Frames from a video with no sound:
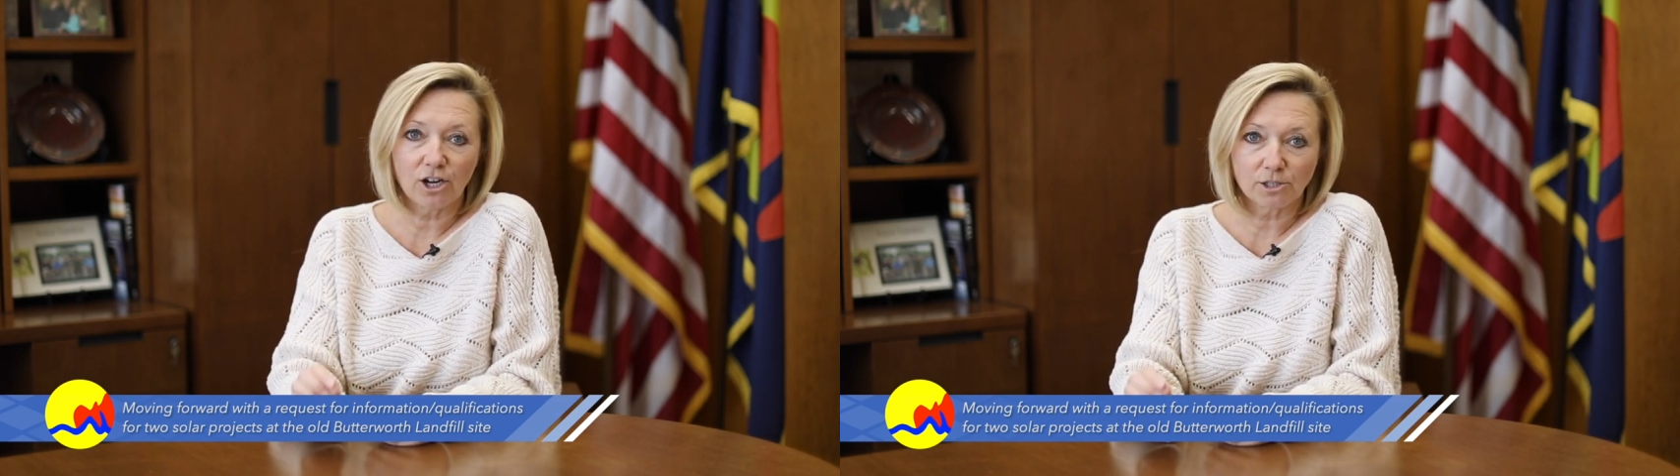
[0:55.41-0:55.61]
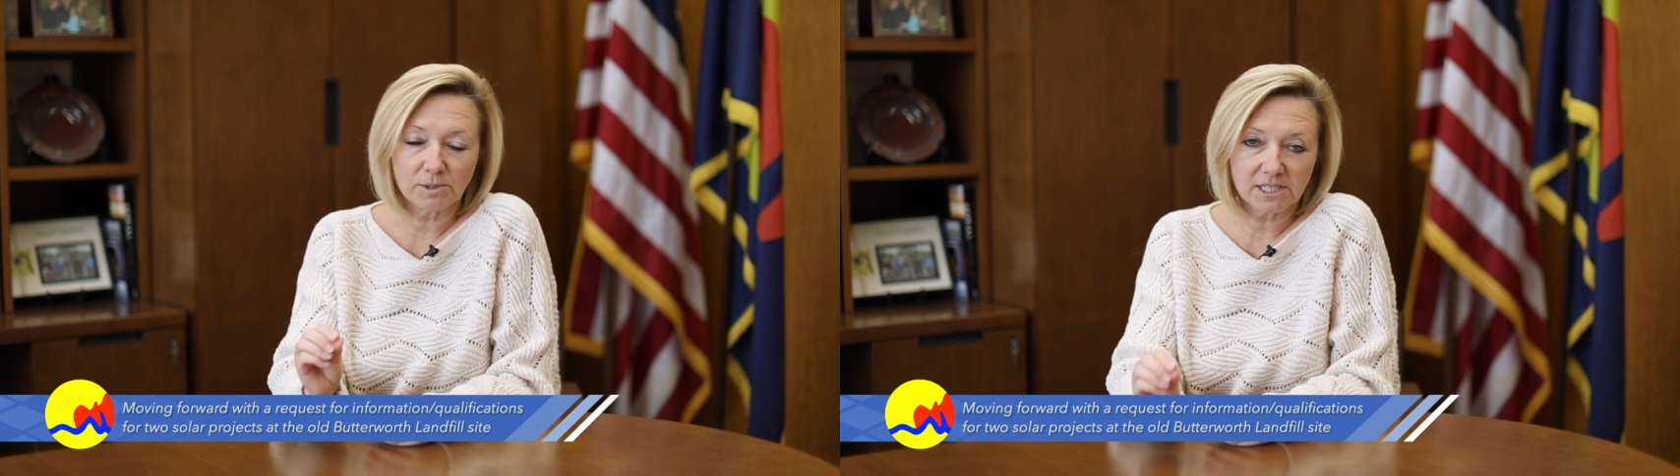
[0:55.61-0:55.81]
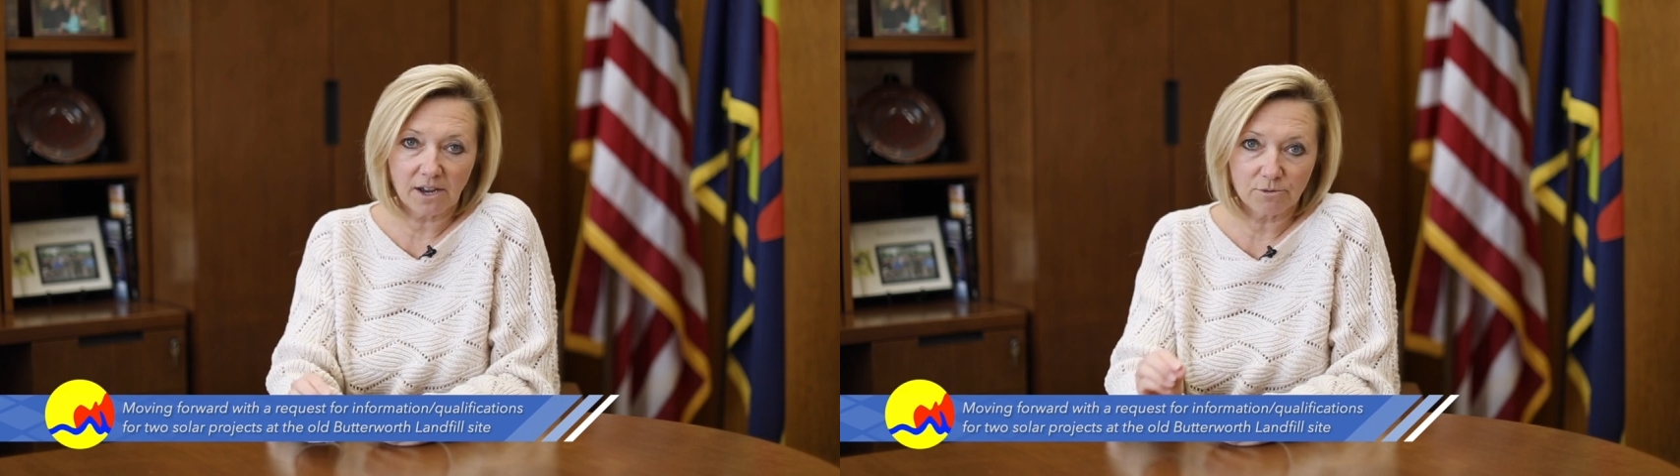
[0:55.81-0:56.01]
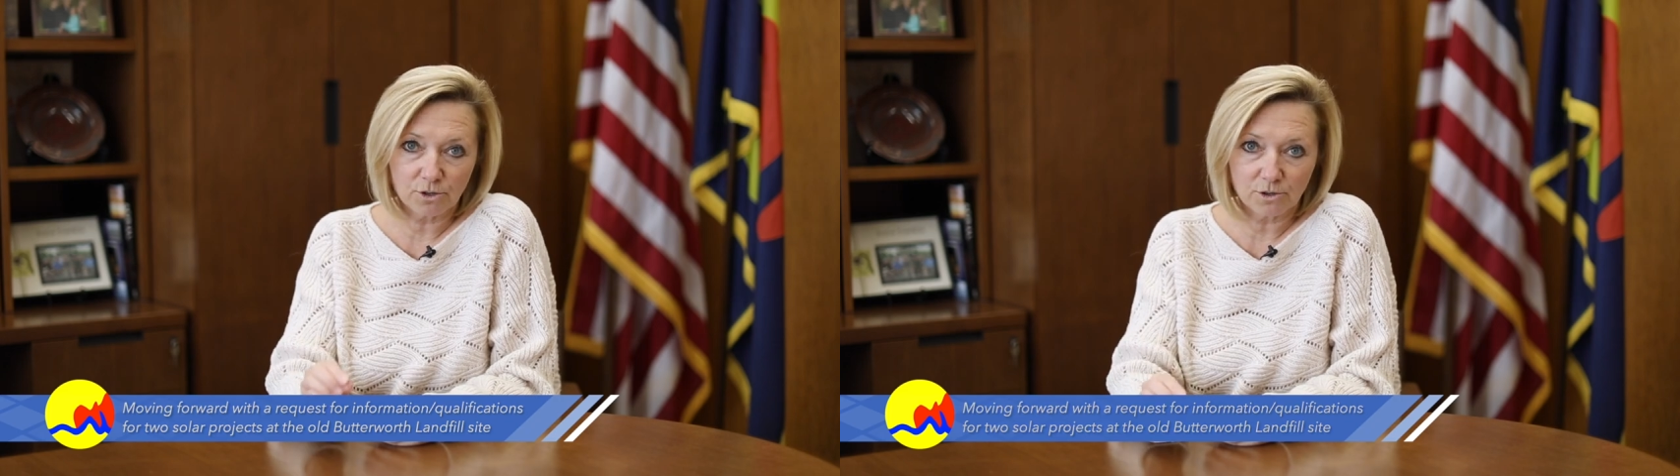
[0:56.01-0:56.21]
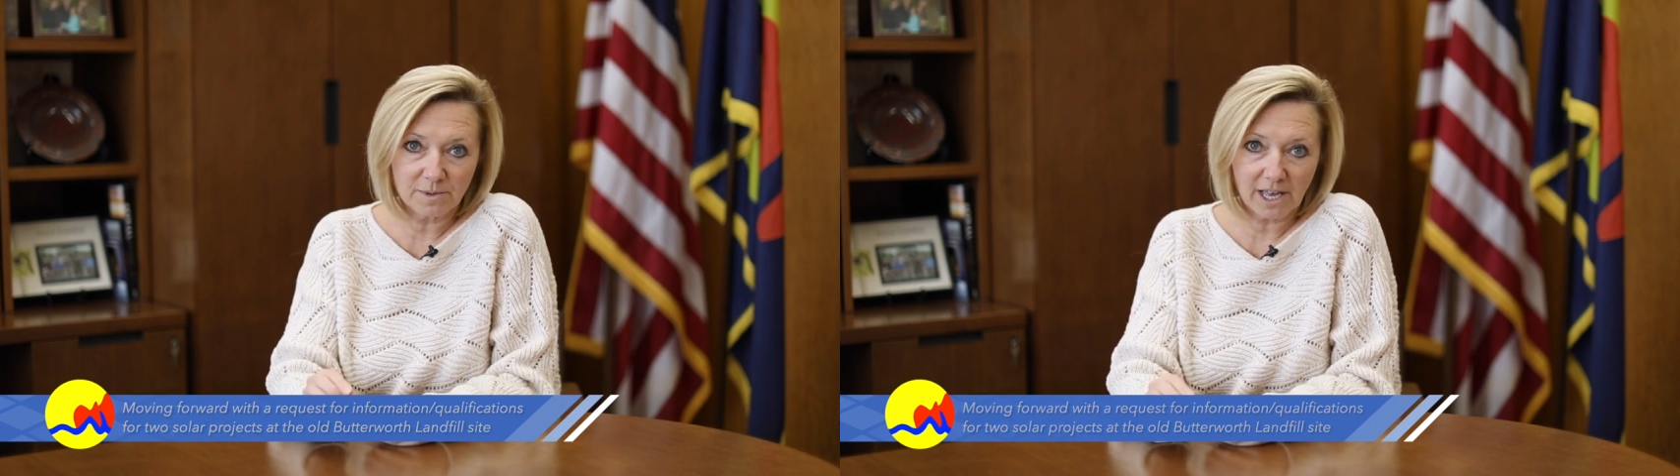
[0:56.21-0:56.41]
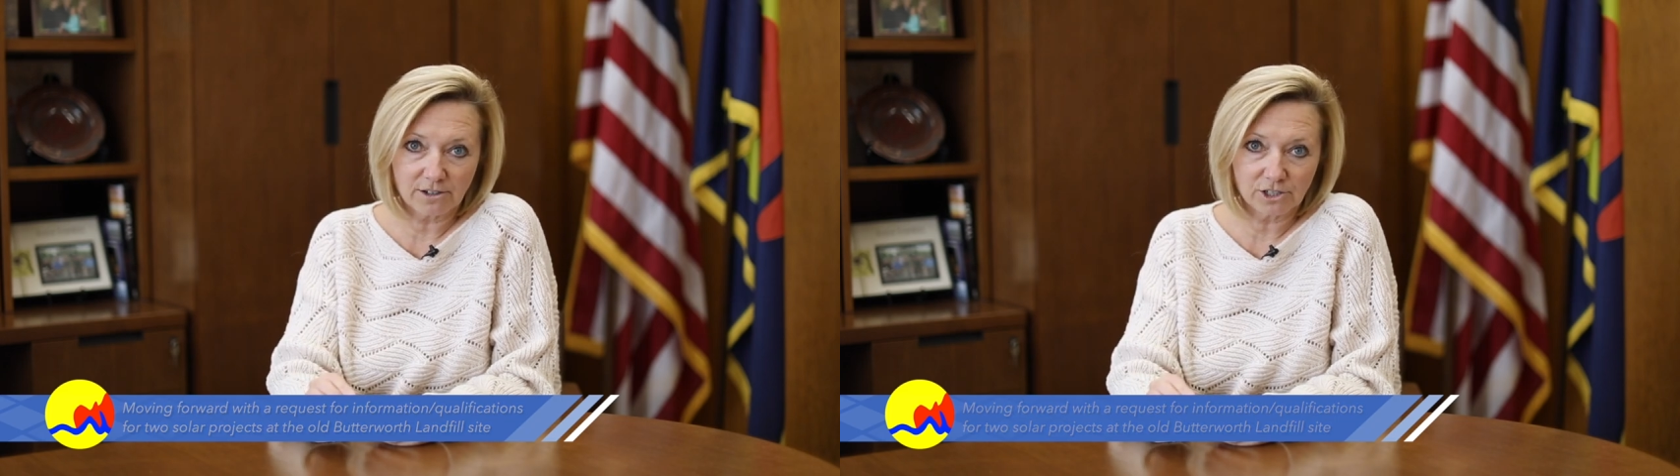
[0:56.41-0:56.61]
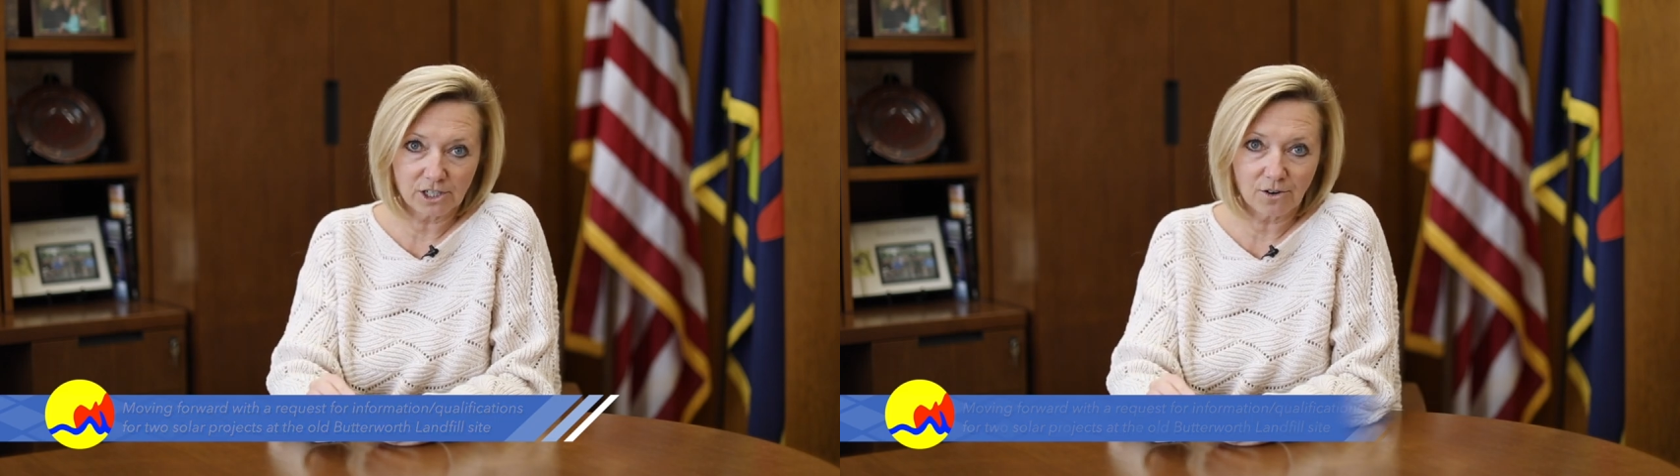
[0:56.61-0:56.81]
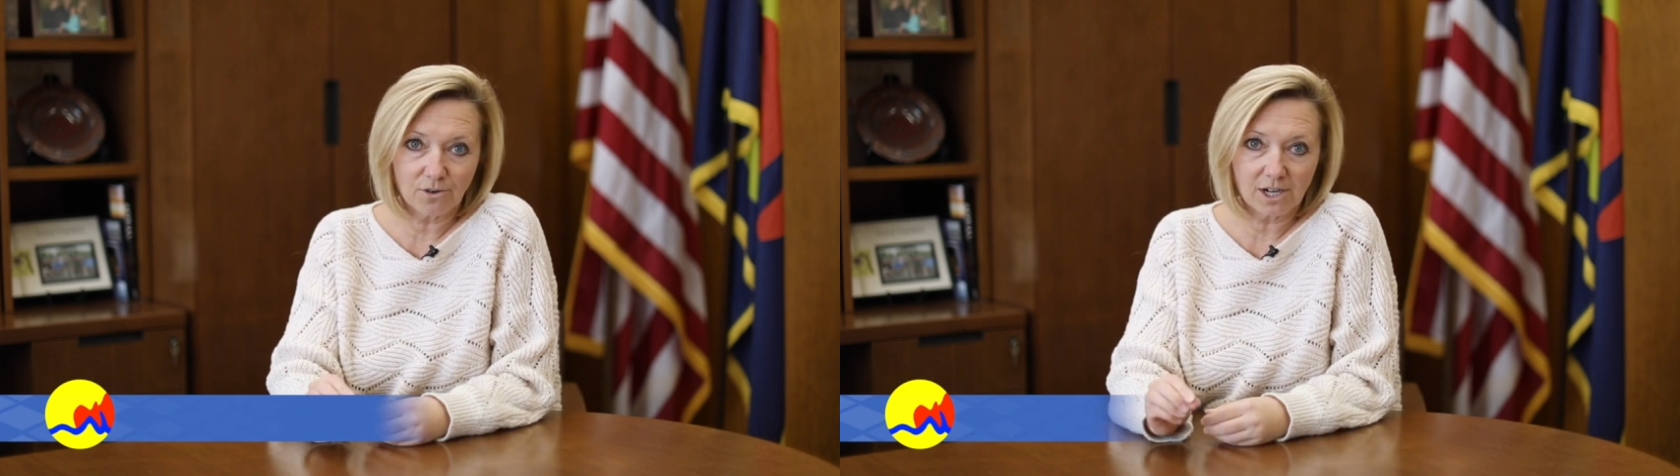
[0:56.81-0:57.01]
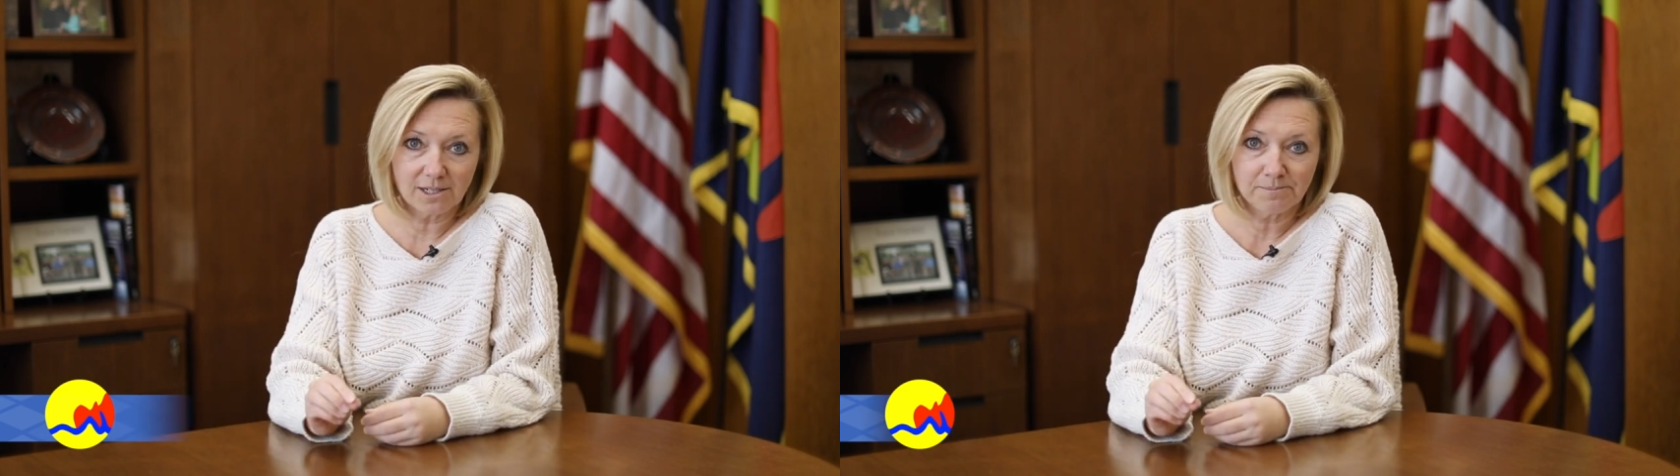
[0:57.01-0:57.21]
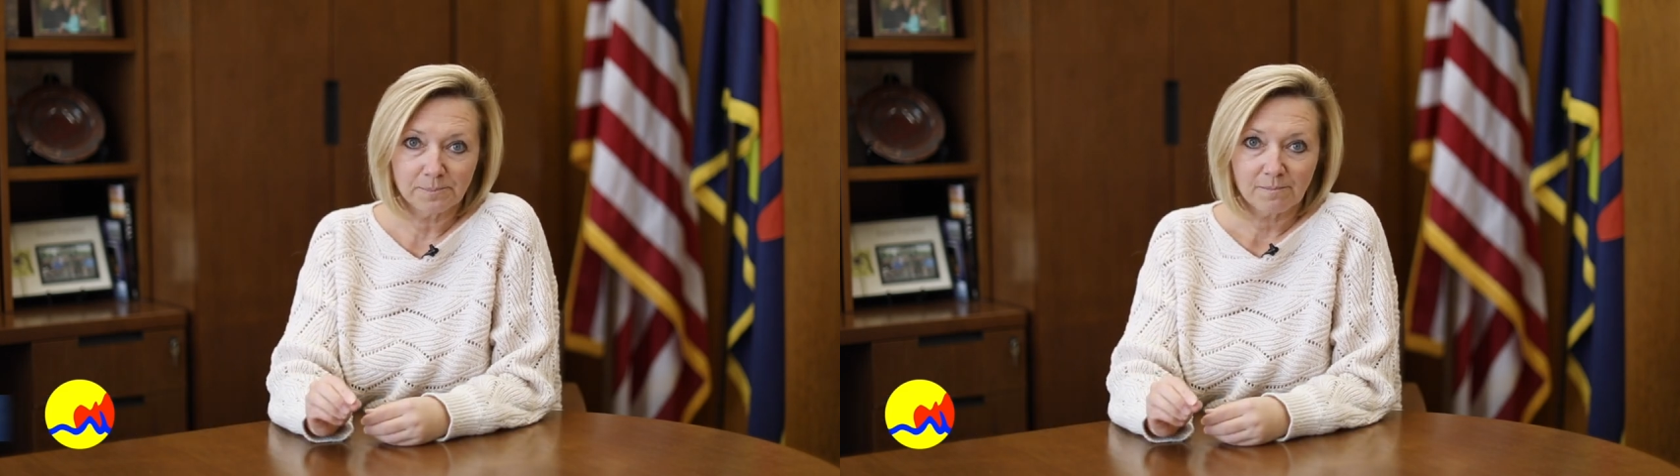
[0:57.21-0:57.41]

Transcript: 100% renewable energy goal.